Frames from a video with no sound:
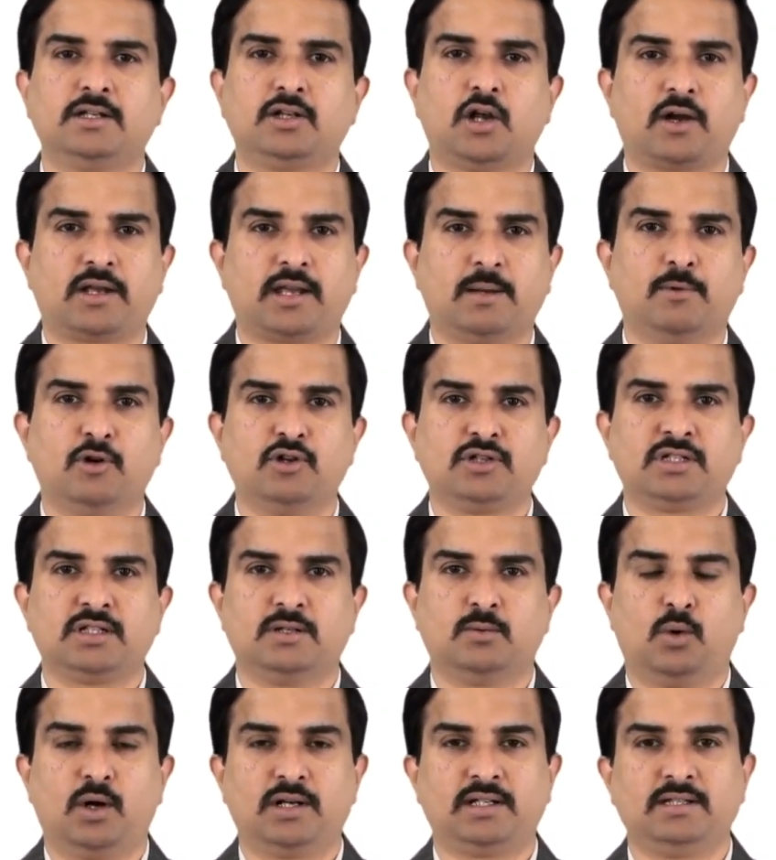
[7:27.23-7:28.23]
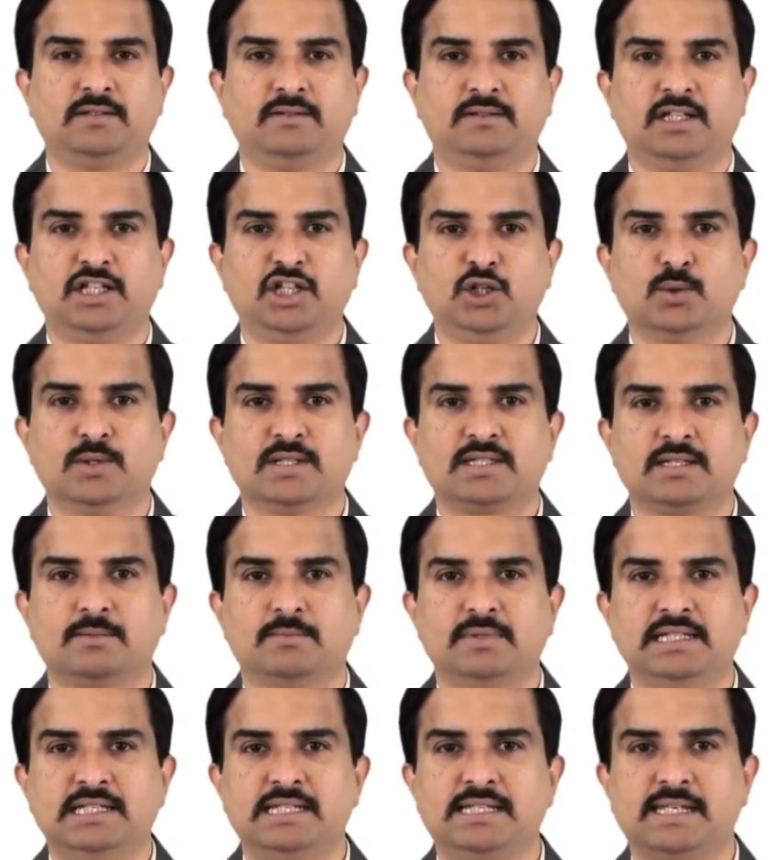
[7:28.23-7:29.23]
talk about what is the
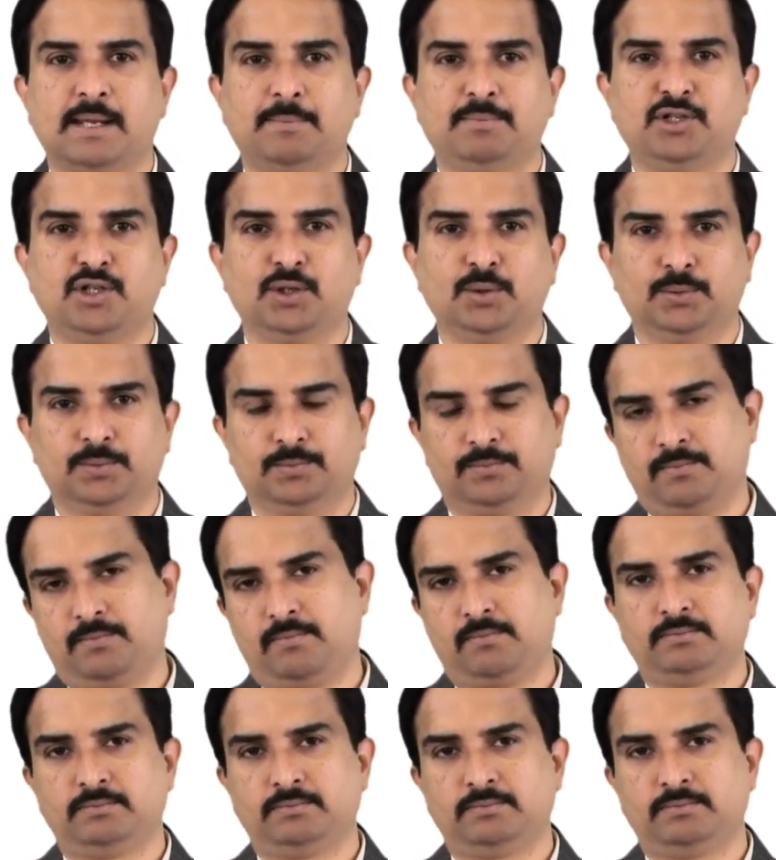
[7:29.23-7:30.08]
USMLE Step 2.